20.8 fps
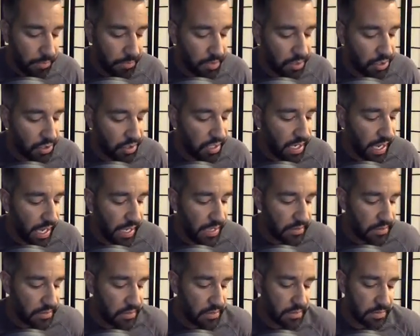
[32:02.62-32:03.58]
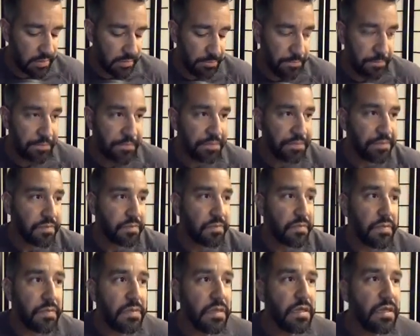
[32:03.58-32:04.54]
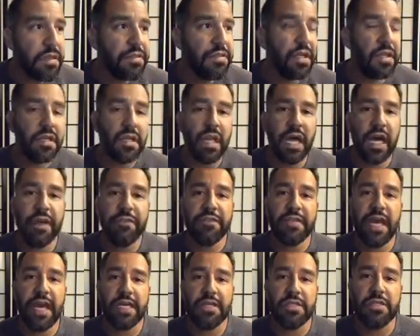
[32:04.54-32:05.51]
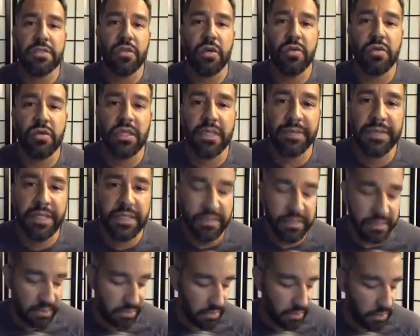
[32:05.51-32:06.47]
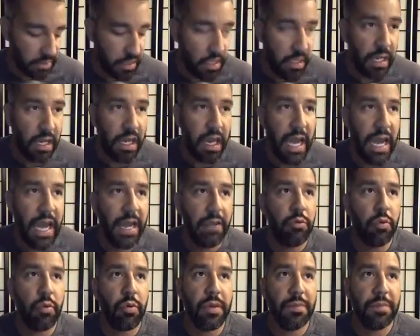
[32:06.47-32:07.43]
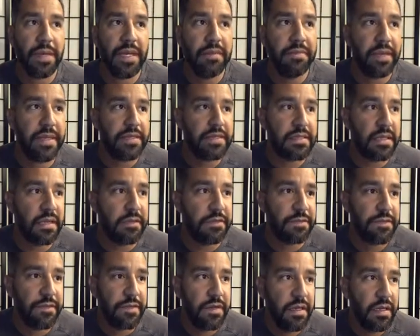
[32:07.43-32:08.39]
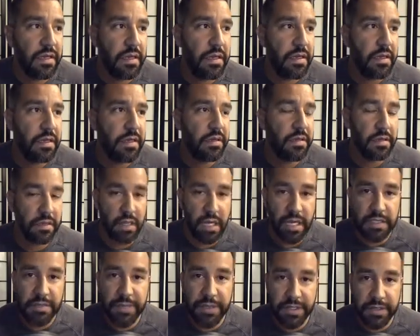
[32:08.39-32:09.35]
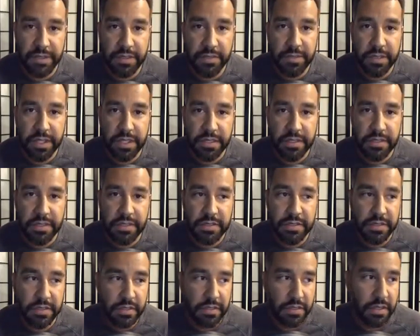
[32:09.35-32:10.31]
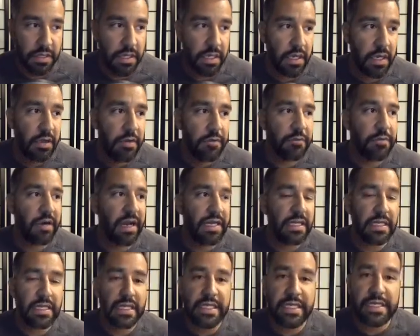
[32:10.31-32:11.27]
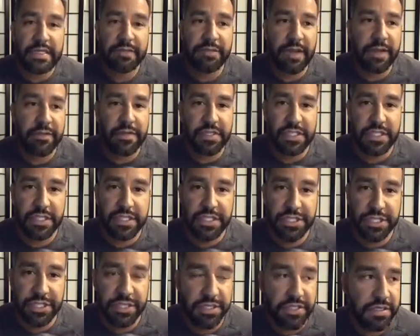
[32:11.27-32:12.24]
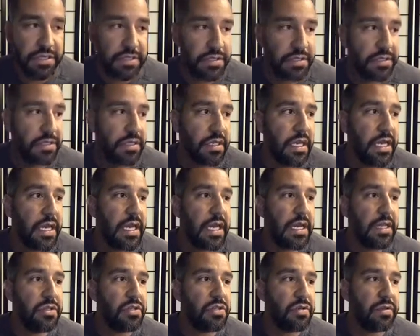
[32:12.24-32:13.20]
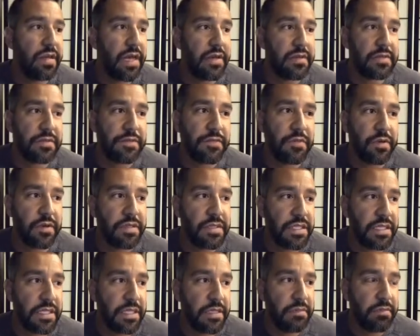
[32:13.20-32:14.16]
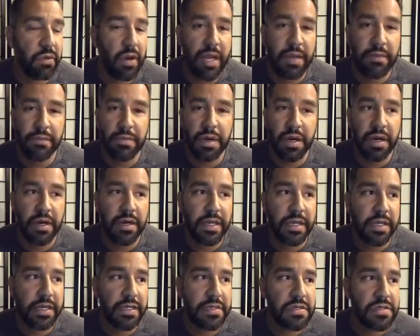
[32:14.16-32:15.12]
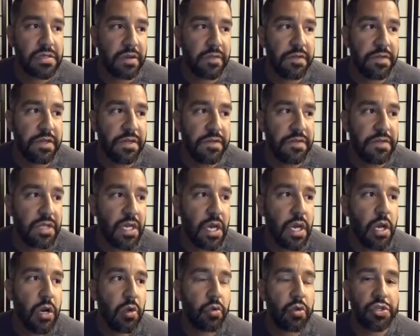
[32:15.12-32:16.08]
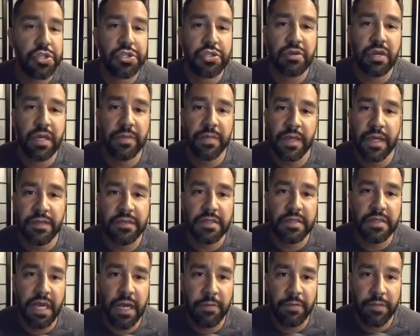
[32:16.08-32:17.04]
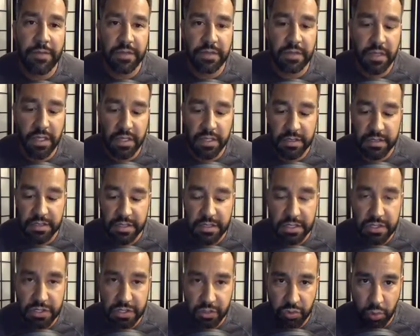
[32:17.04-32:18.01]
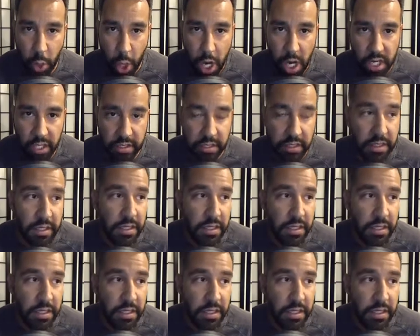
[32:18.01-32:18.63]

You guys, the left has no limits. I will repeat myself. The law's been in the books for at least 5 or 6 years. In 2014, Breitbart and conservatives were screaming at the top of their lungs, this is wrong.